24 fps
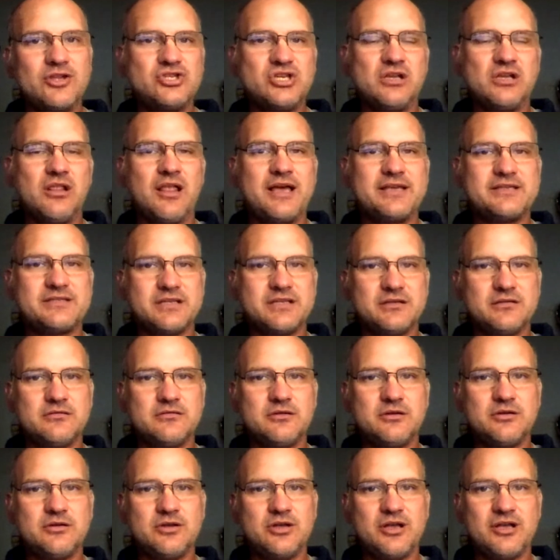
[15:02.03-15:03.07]
lesson,
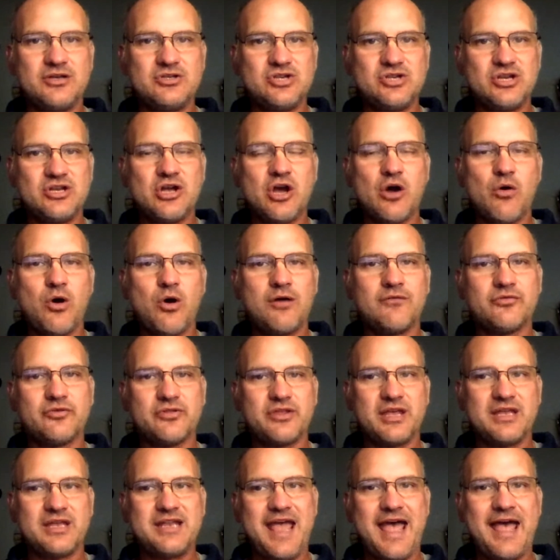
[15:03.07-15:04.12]
because you can go over
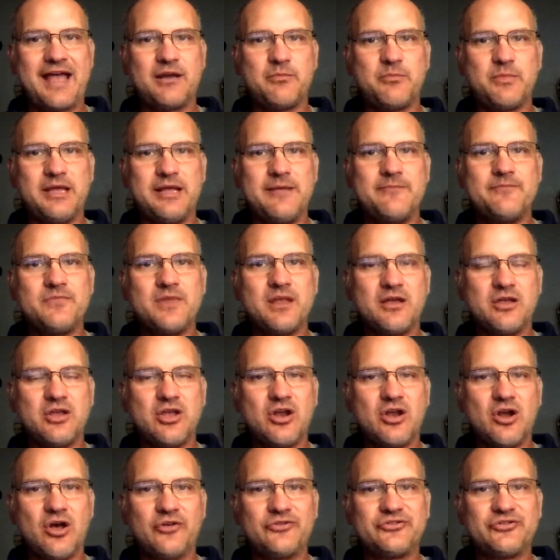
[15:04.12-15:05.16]
the anatomy. You
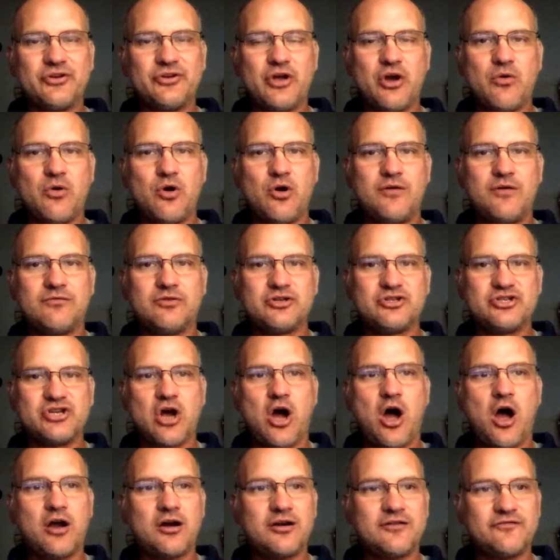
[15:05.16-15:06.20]
can also go over
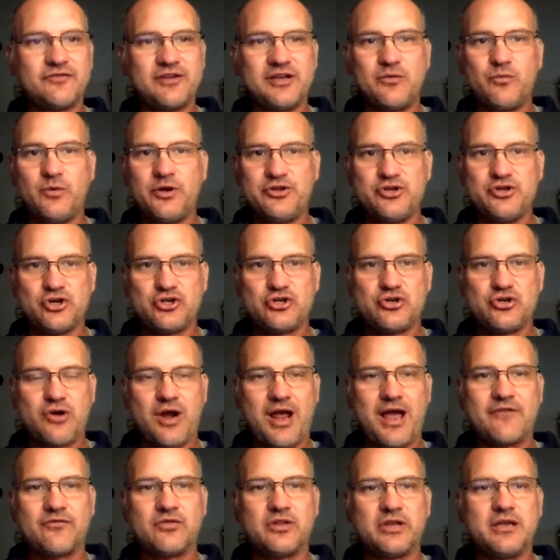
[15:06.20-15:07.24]
geography when you're
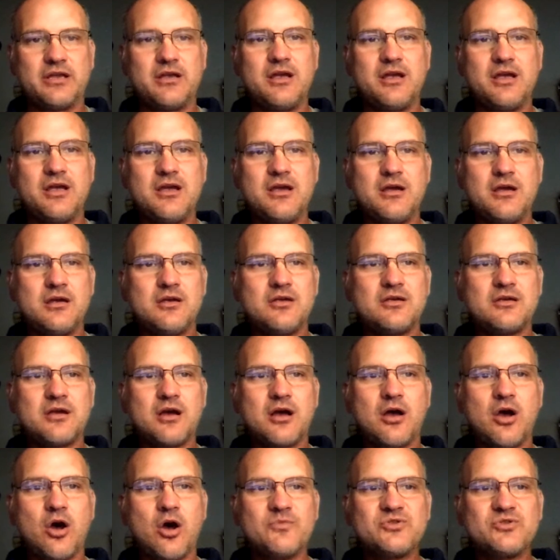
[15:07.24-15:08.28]
traveling.
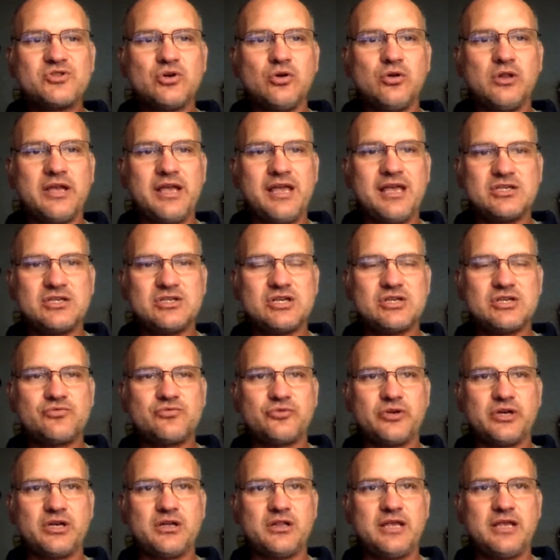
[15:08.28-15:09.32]
Homeschooling has just
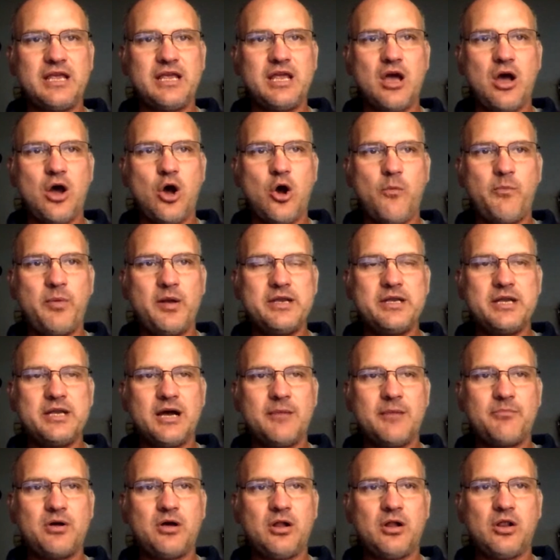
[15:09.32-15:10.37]
really opened
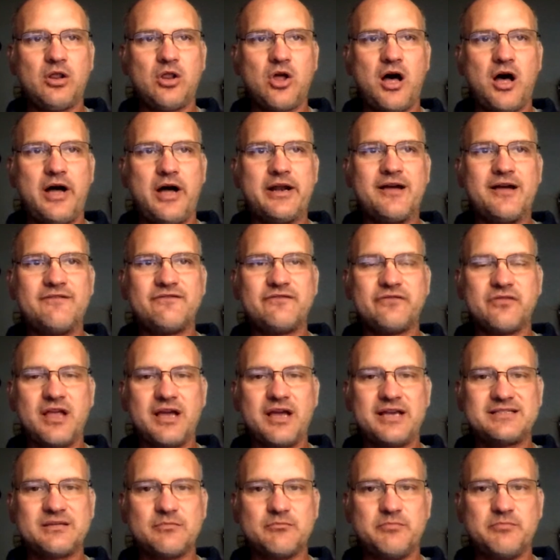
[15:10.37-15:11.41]
up a lot of
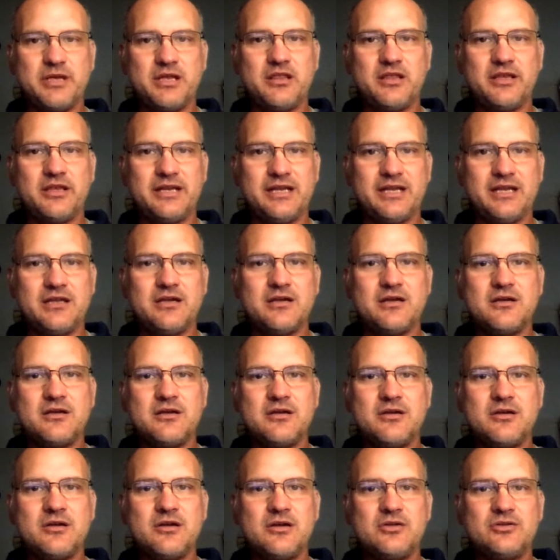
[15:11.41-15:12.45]
flexibility
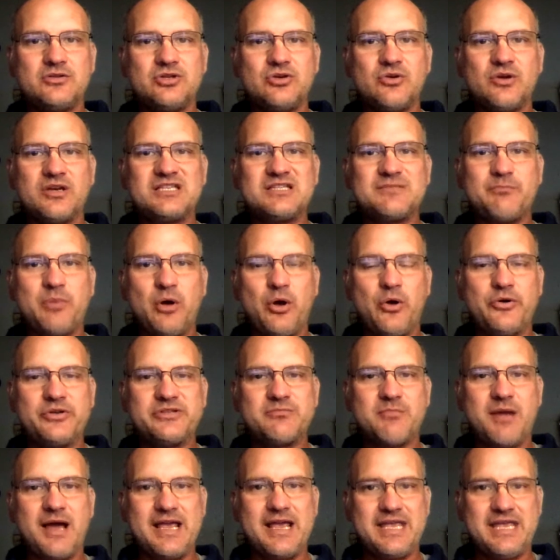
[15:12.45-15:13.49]
to expose
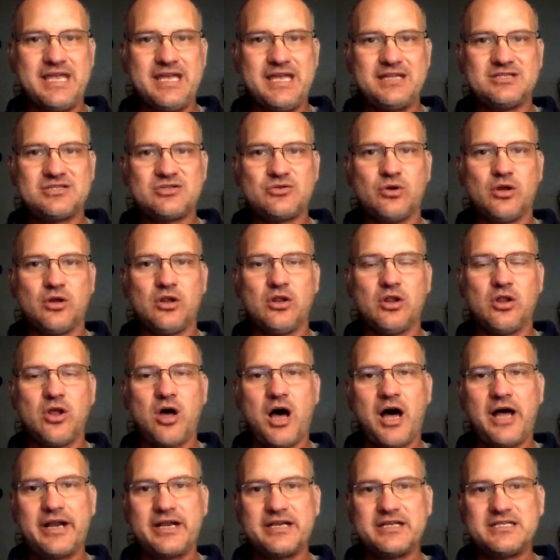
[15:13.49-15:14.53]
my kids to a
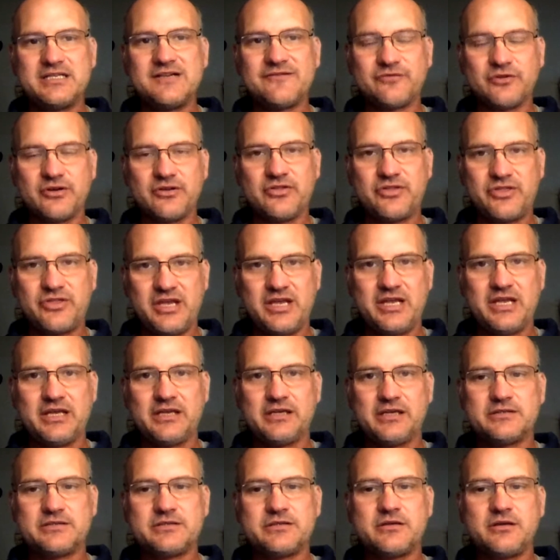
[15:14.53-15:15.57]
lot of different
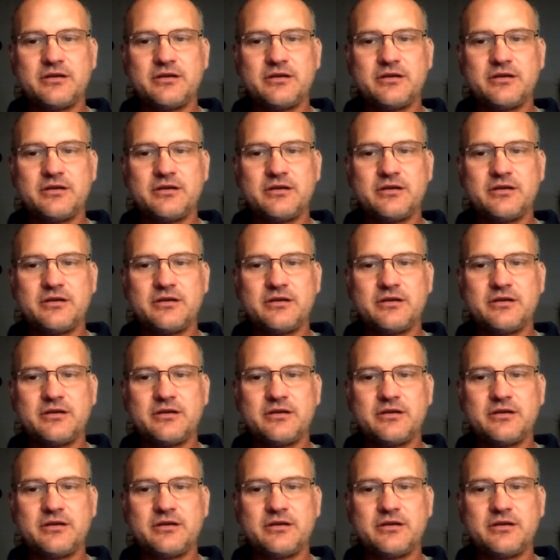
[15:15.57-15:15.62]
things